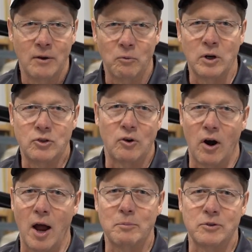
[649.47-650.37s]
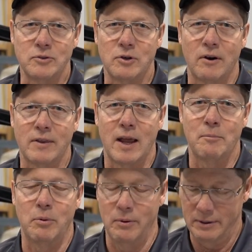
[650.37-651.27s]
what your options are at
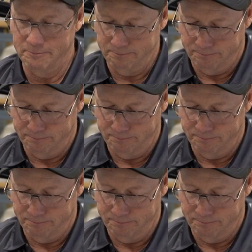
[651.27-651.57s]
that point.